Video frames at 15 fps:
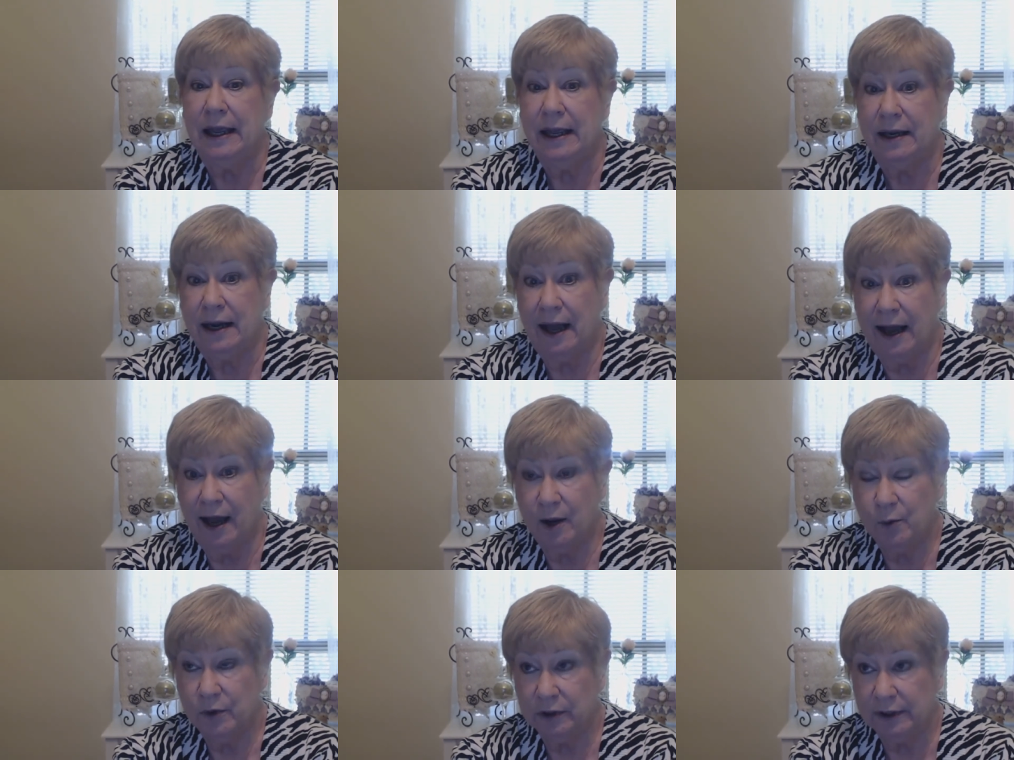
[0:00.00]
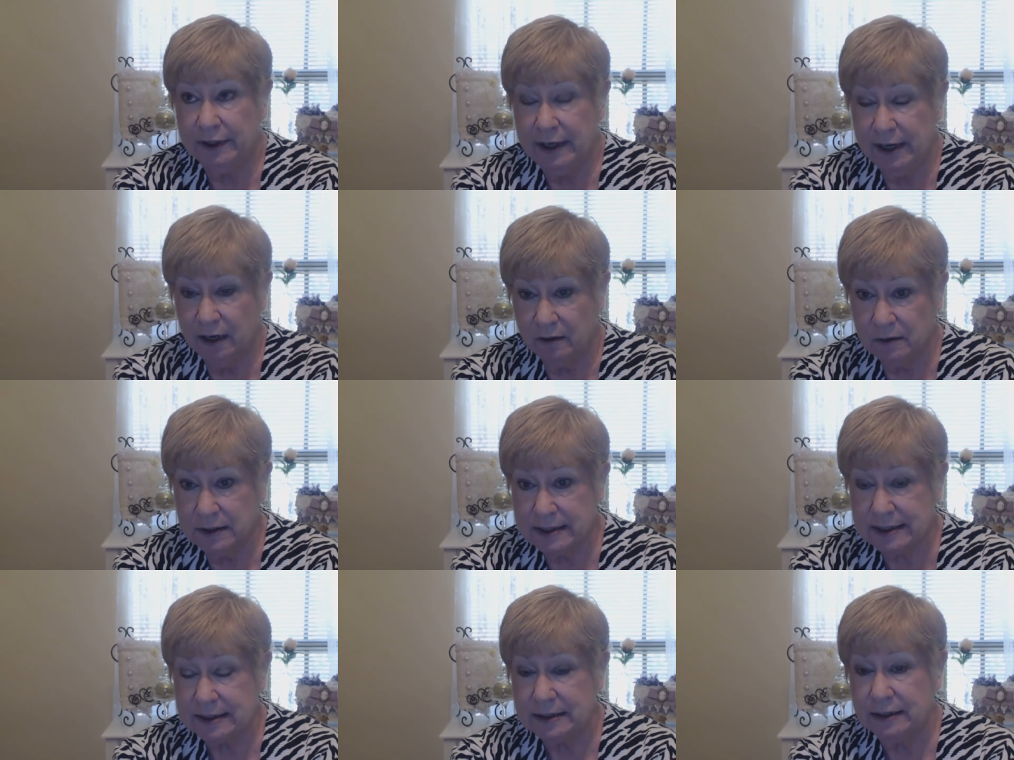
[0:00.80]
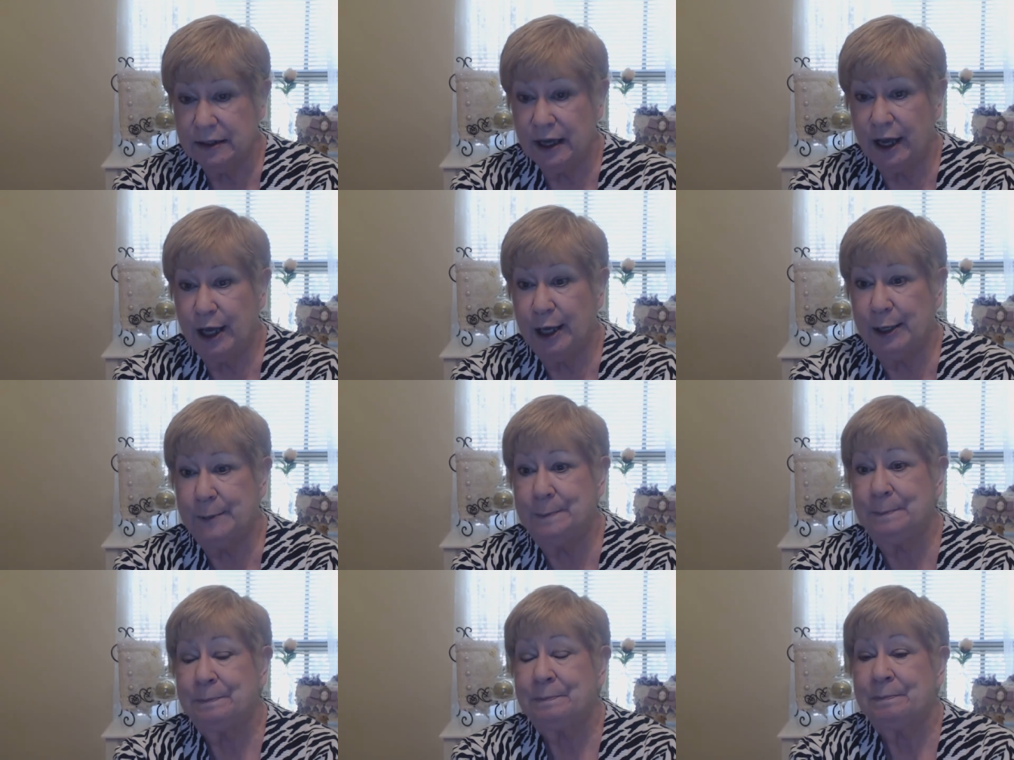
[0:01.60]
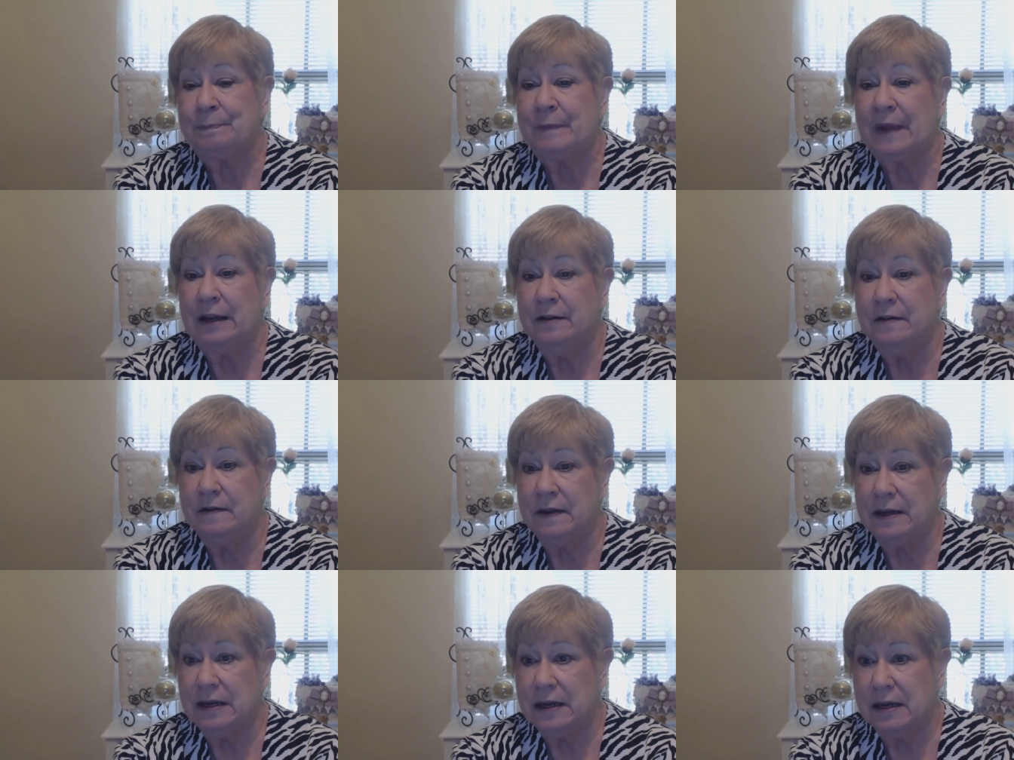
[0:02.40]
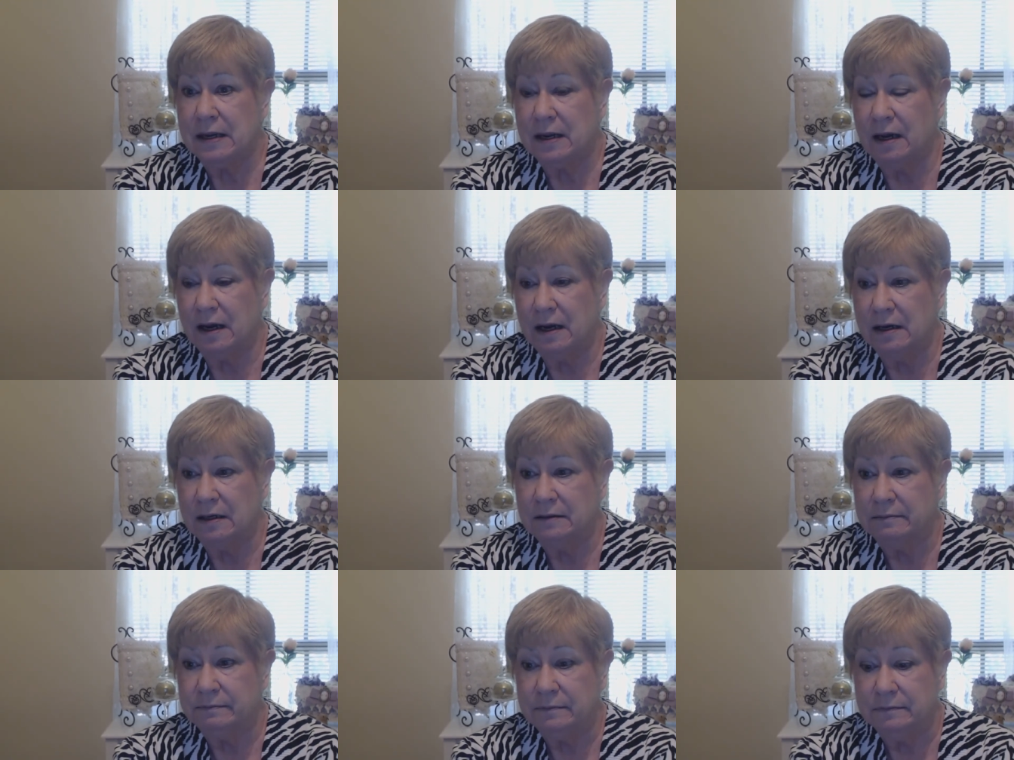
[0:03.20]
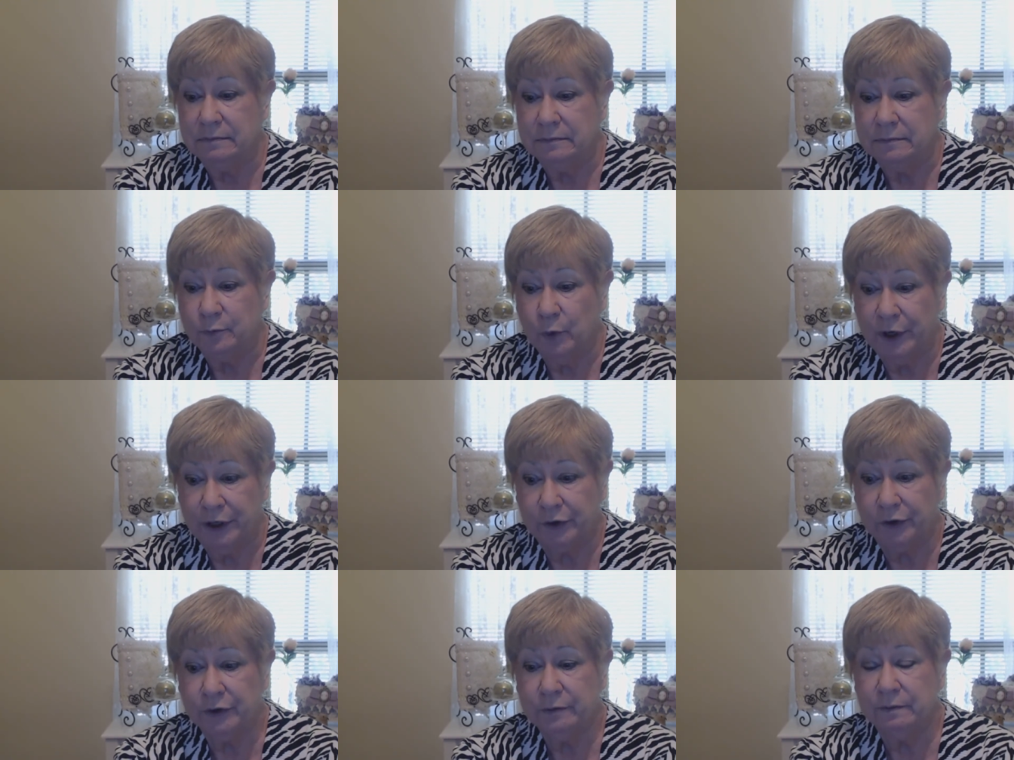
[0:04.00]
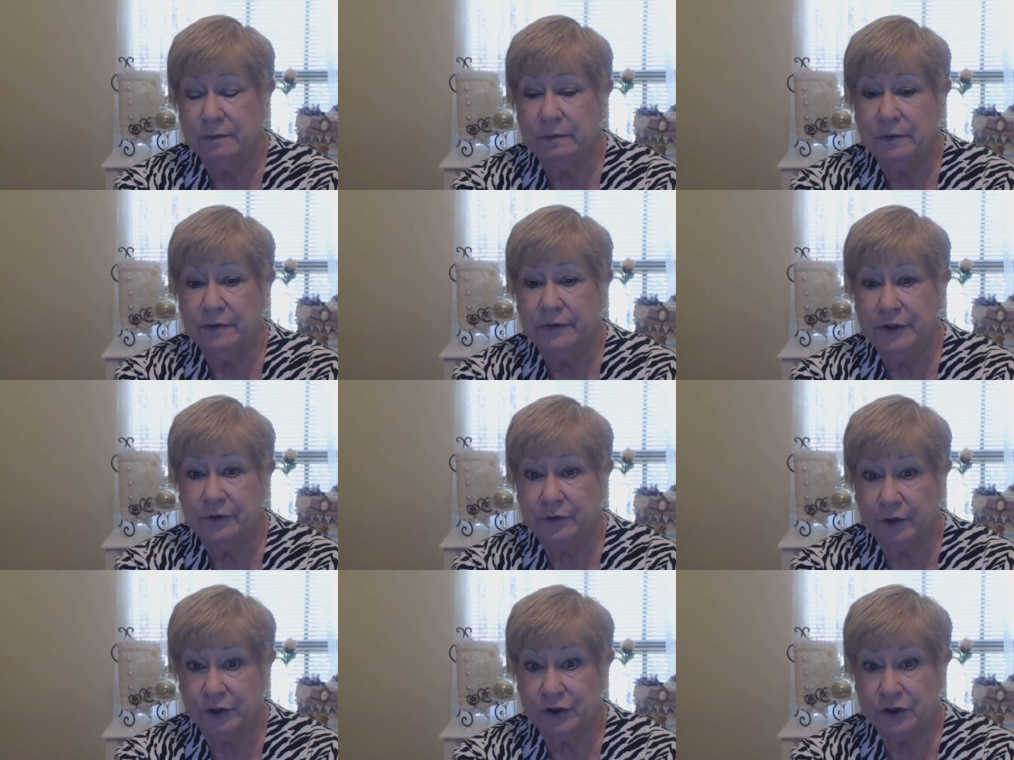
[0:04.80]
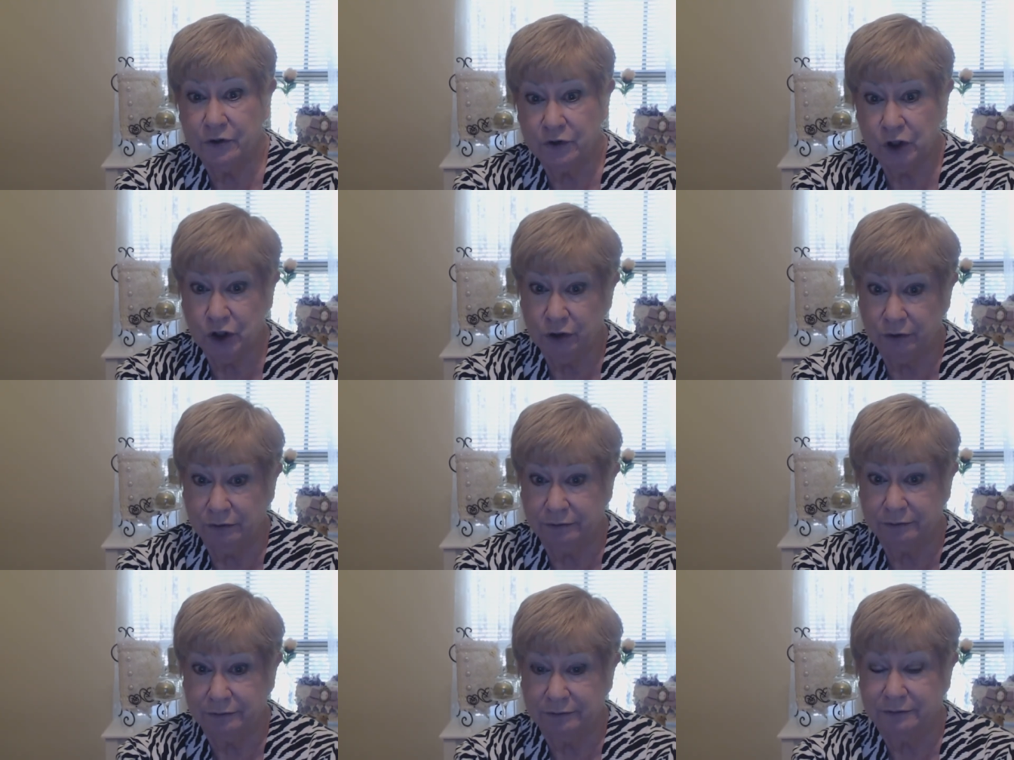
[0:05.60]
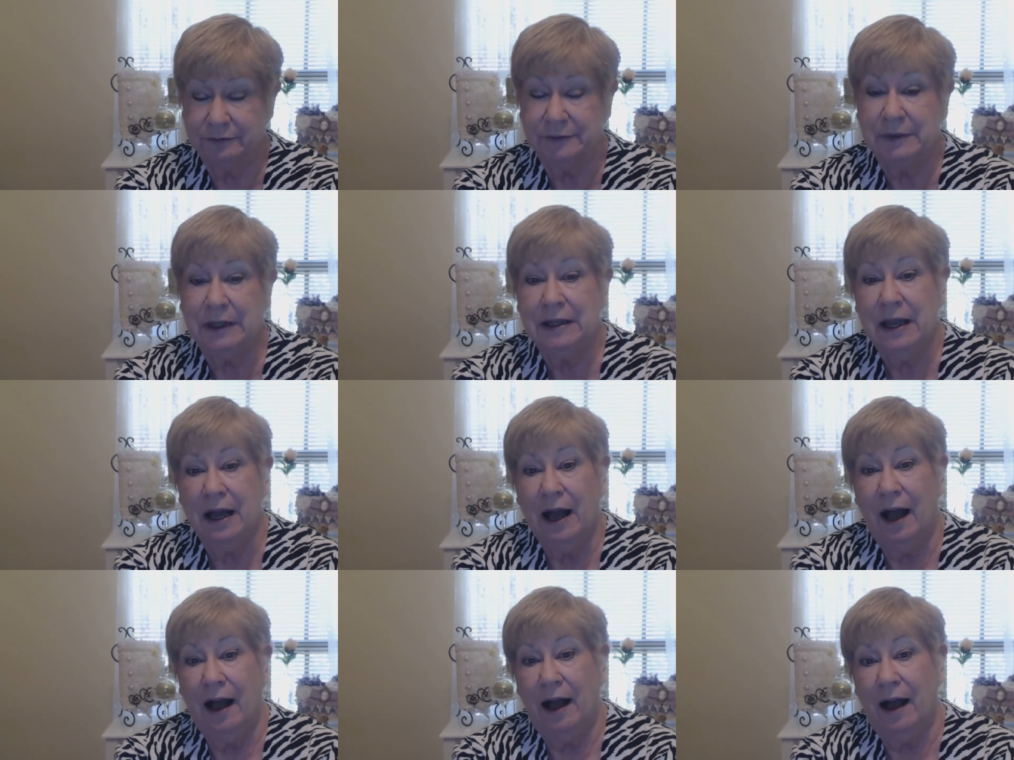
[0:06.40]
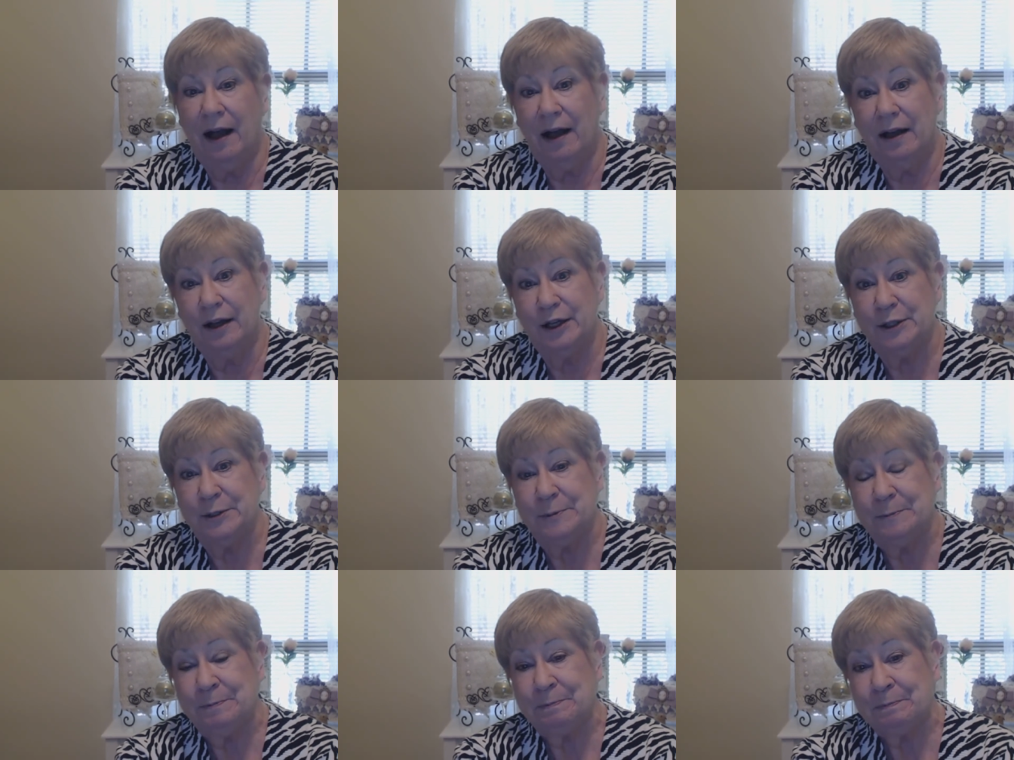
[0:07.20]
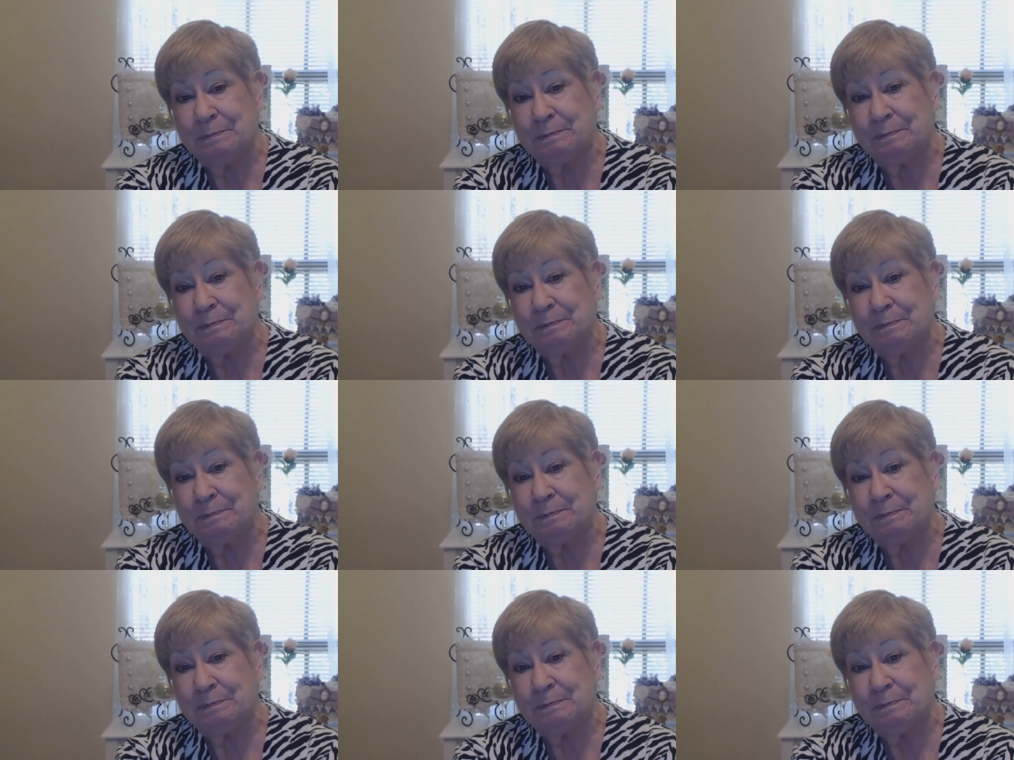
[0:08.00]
and I will announce um, the uh, winner the 1st of June. Um,